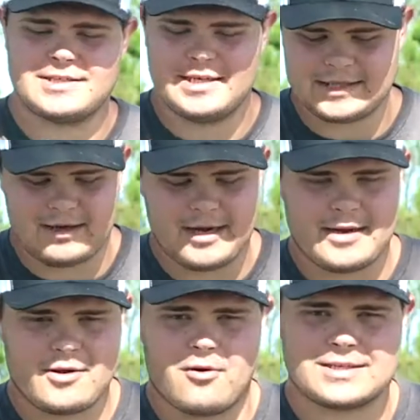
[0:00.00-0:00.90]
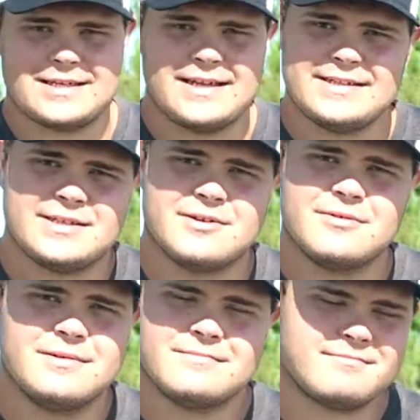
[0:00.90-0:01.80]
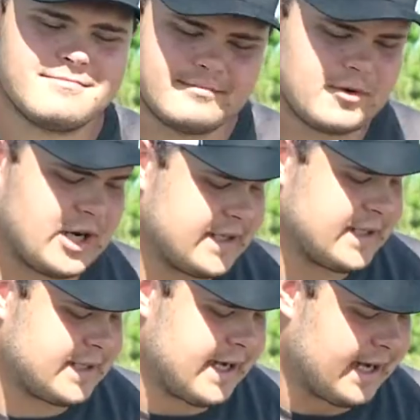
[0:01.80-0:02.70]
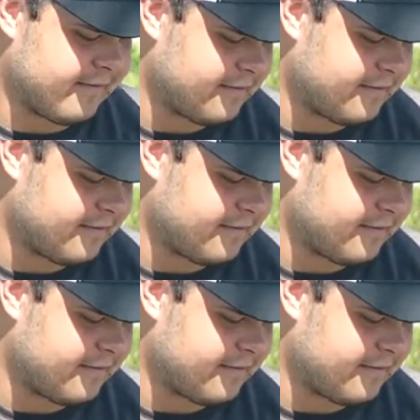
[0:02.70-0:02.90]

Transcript: these on any course I need to. Great disc to have.